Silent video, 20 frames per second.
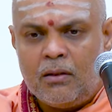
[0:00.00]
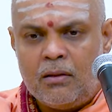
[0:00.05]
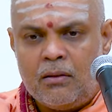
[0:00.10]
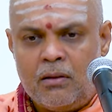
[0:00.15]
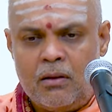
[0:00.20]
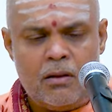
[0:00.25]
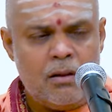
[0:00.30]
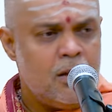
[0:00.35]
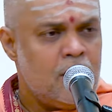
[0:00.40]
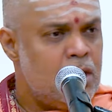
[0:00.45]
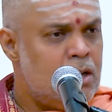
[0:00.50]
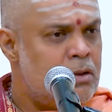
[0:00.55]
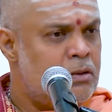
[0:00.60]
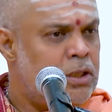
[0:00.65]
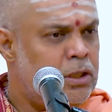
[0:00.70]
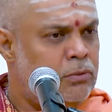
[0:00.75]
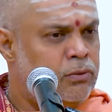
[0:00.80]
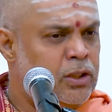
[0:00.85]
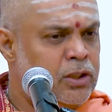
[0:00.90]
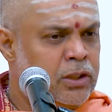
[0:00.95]
Huh?
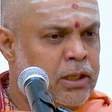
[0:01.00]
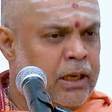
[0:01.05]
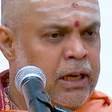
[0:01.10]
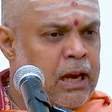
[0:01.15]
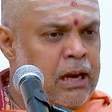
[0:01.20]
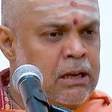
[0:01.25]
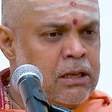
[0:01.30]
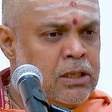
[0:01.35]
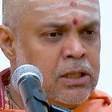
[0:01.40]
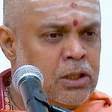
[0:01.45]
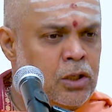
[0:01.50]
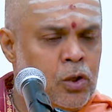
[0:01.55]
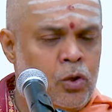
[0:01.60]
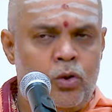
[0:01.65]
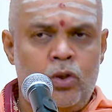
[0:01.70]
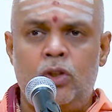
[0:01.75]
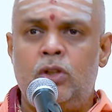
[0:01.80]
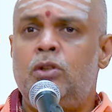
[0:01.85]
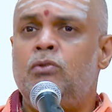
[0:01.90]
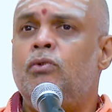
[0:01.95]
This was against, and
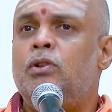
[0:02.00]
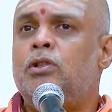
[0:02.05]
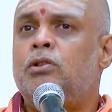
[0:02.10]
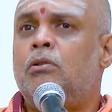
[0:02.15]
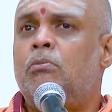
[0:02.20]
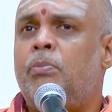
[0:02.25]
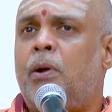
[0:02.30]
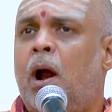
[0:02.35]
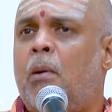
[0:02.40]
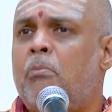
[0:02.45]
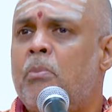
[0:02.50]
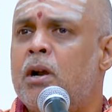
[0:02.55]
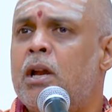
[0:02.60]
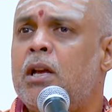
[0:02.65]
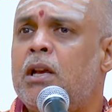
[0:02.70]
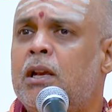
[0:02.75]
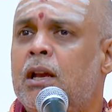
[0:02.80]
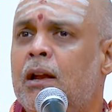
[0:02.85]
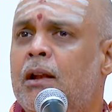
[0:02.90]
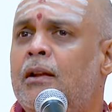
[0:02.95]
this was
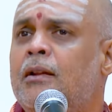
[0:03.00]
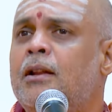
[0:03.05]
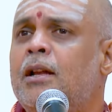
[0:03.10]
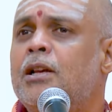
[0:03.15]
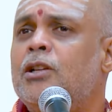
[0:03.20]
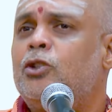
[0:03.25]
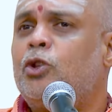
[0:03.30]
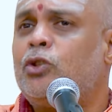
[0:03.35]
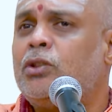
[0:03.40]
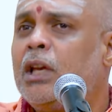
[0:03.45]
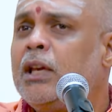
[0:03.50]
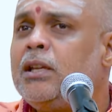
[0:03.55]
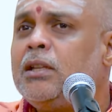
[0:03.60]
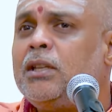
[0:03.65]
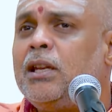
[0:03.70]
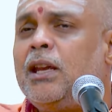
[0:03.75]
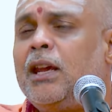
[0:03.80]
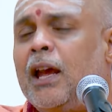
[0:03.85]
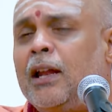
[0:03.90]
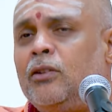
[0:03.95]
Brahmanical
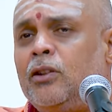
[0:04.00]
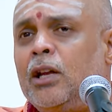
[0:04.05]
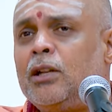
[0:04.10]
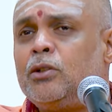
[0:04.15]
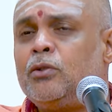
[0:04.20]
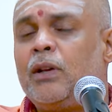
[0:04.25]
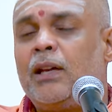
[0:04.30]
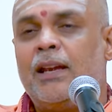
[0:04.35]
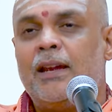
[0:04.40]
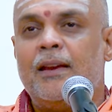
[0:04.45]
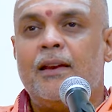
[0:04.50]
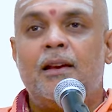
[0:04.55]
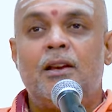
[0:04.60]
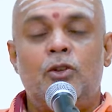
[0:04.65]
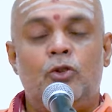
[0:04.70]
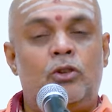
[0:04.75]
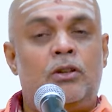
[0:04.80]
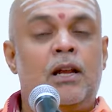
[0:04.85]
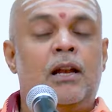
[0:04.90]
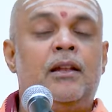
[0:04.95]
society, and that's why.
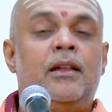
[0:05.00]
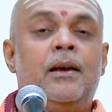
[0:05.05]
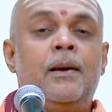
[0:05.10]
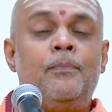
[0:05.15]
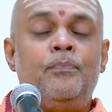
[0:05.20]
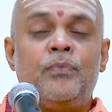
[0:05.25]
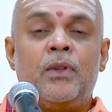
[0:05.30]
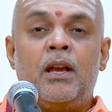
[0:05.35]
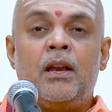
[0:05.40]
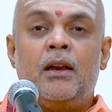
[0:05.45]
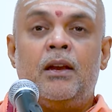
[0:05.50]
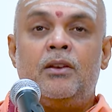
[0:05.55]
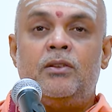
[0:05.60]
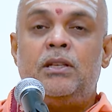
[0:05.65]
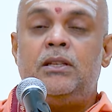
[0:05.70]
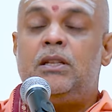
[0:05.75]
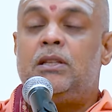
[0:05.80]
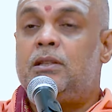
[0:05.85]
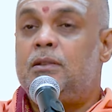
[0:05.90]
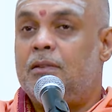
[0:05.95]
So tell them,
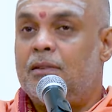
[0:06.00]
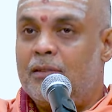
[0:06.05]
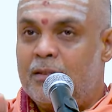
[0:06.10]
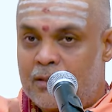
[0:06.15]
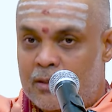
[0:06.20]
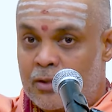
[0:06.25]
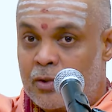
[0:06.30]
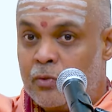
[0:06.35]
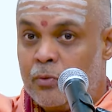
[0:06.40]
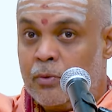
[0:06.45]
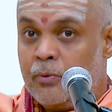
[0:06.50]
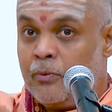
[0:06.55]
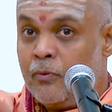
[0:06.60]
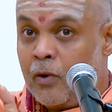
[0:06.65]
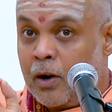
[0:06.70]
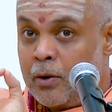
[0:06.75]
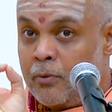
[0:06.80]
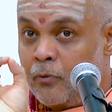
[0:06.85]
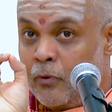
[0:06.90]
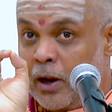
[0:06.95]
see this,
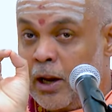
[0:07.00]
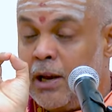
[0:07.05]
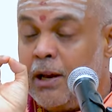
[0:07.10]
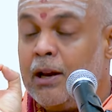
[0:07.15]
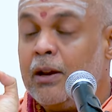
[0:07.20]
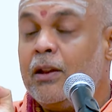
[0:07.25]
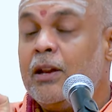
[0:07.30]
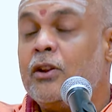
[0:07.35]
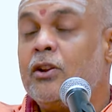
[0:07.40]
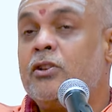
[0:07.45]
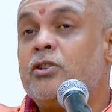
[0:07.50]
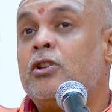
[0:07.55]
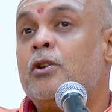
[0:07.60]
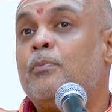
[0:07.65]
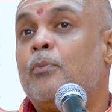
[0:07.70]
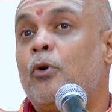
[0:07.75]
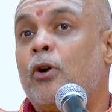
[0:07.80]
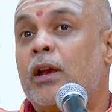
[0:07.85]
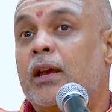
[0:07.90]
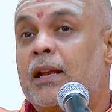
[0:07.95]
one very interesting
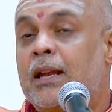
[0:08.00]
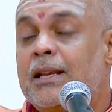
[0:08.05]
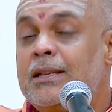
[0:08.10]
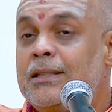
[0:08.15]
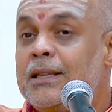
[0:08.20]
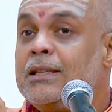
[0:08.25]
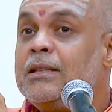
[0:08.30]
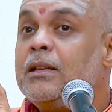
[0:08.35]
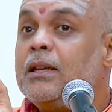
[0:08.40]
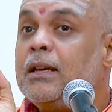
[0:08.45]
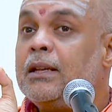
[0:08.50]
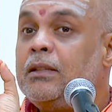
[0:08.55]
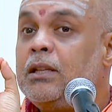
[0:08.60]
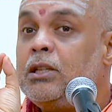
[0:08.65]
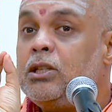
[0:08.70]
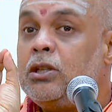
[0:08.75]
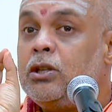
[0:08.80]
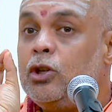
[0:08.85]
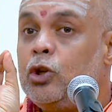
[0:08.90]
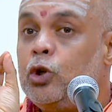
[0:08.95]
point is
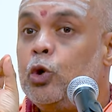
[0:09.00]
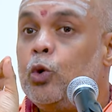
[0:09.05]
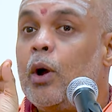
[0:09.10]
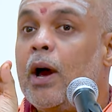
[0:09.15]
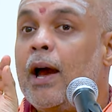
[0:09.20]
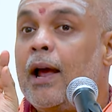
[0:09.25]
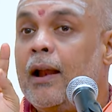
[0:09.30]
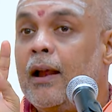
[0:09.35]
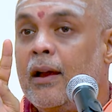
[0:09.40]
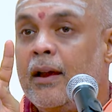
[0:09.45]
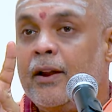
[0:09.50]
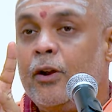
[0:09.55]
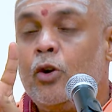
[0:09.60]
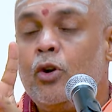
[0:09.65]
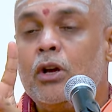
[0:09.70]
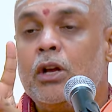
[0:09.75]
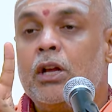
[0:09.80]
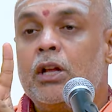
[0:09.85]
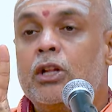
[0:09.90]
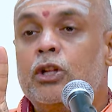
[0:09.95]
this dual,
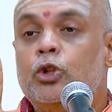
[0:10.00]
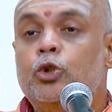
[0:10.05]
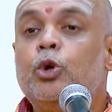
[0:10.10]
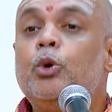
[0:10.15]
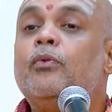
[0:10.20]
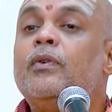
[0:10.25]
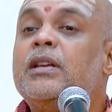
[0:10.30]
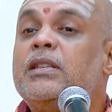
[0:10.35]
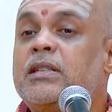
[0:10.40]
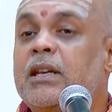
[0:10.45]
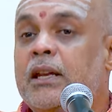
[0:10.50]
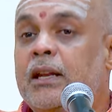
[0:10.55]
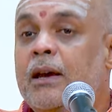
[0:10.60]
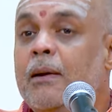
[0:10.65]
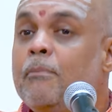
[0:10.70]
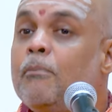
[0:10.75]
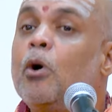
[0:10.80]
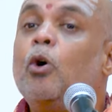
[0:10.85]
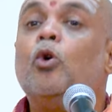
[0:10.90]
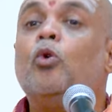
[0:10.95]

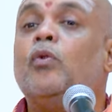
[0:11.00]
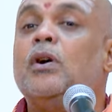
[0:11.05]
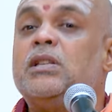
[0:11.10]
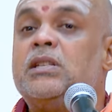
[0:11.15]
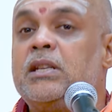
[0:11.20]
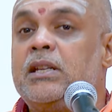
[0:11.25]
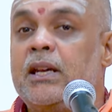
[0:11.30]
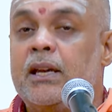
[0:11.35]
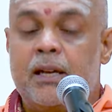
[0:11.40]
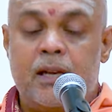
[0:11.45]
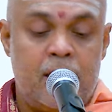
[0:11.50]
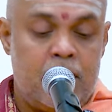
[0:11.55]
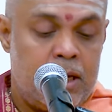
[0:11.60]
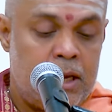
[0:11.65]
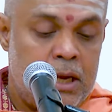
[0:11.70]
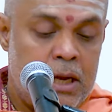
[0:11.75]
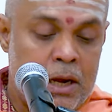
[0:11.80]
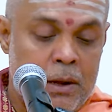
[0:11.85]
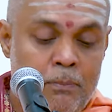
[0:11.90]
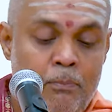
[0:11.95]
Dvivachana, Bahuvachana.
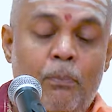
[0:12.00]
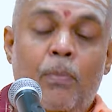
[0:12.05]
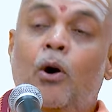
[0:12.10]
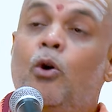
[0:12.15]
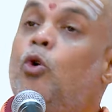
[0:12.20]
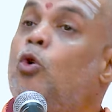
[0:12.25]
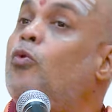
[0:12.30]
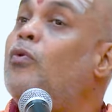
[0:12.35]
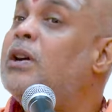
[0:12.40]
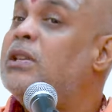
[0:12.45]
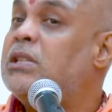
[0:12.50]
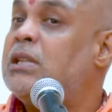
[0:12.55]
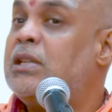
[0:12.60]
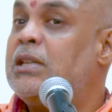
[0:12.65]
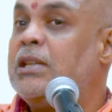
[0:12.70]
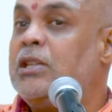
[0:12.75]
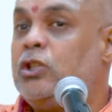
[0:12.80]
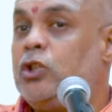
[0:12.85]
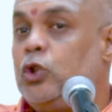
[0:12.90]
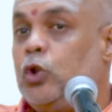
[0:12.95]
Here,
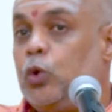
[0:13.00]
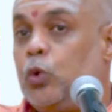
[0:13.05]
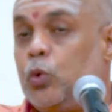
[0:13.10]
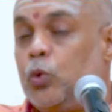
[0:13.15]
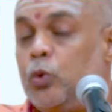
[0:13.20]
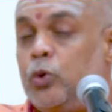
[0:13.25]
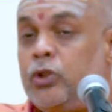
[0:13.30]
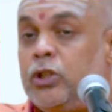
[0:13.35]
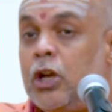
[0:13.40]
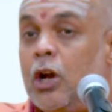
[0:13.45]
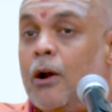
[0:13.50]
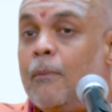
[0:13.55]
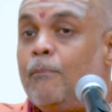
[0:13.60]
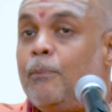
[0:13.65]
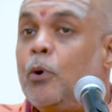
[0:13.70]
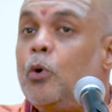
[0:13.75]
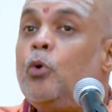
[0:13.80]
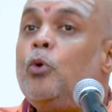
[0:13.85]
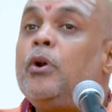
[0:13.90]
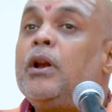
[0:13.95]
Bahuvachana is used,
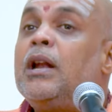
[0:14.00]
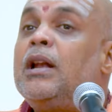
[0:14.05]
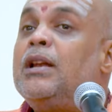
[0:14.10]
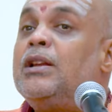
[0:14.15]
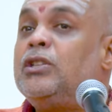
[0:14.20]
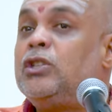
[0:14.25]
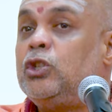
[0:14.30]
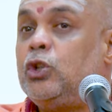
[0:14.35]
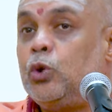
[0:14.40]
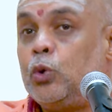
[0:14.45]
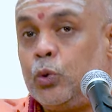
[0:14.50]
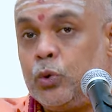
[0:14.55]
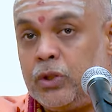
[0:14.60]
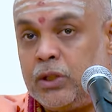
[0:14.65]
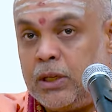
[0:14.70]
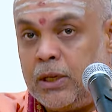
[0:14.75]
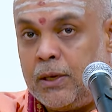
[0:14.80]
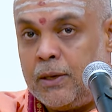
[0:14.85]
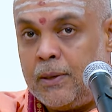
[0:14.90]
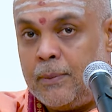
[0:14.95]
plural is
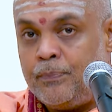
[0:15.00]
used.